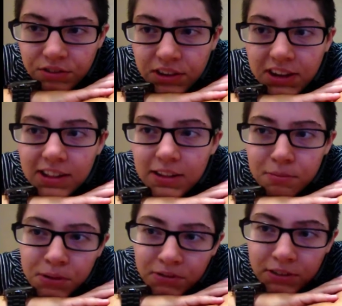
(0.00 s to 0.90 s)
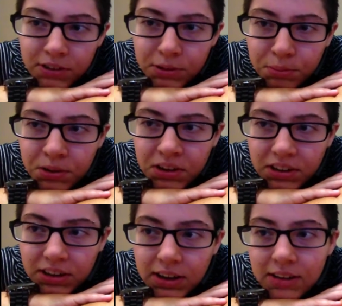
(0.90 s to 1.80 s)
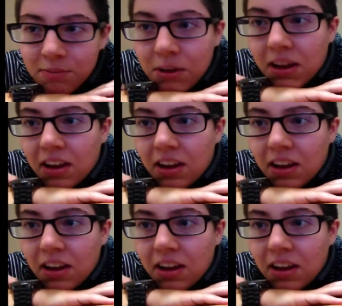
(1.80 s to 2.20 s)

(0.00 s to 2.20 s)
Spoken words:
Like, I love my friends, and my